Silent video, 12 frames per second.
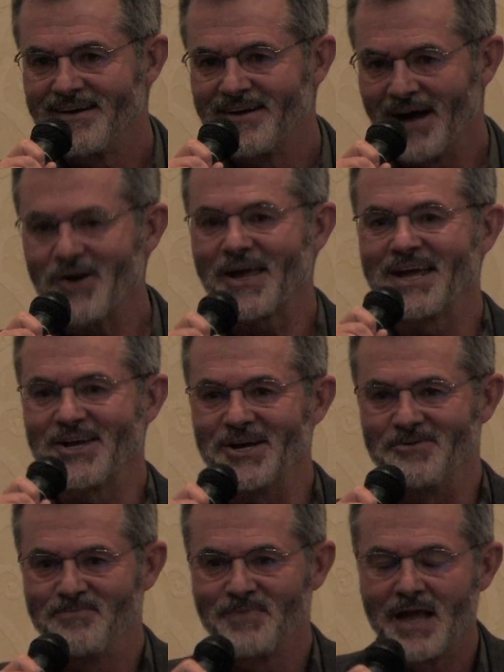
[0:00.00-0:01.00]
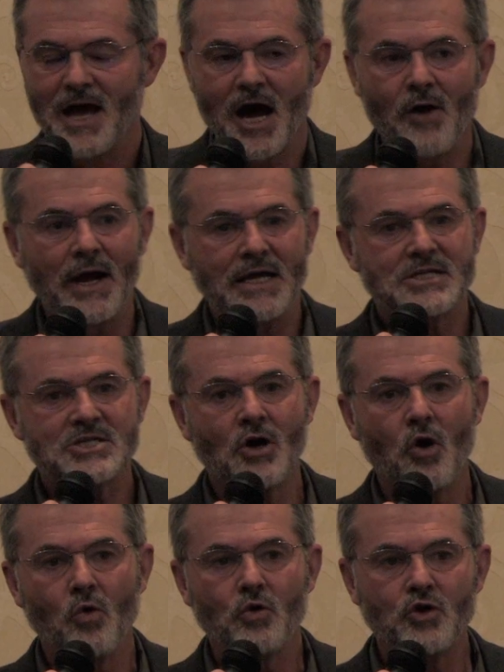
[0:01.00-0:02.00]
Okay, good. All right,
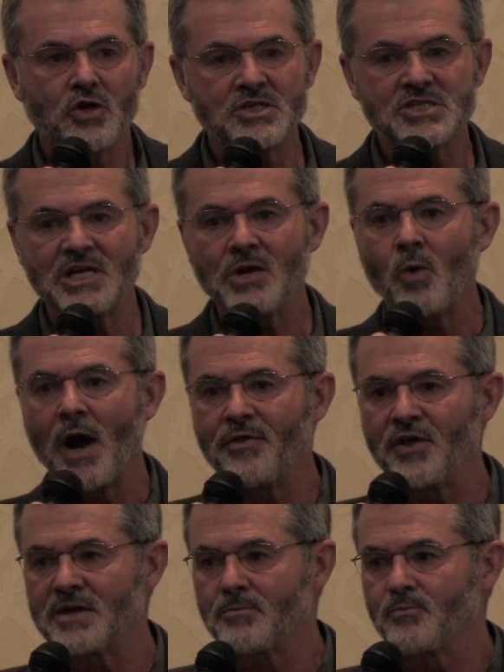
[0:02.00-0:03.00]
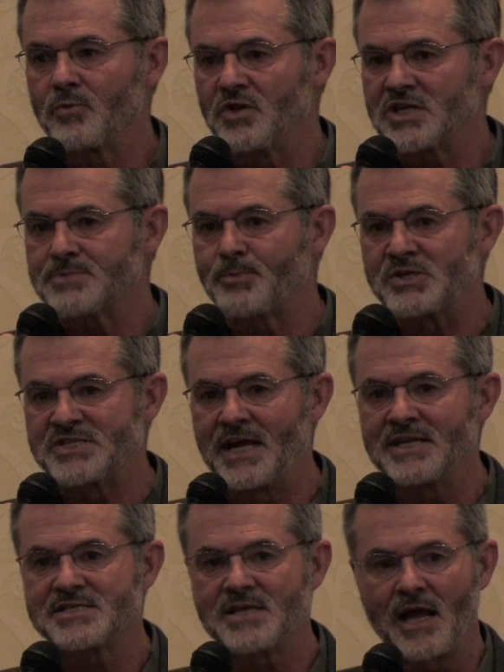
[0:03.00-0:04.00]
so you can see why this
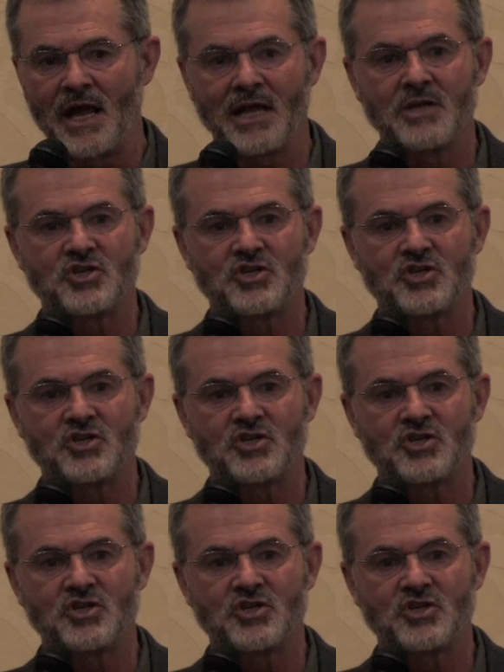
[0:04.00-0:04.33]
presents a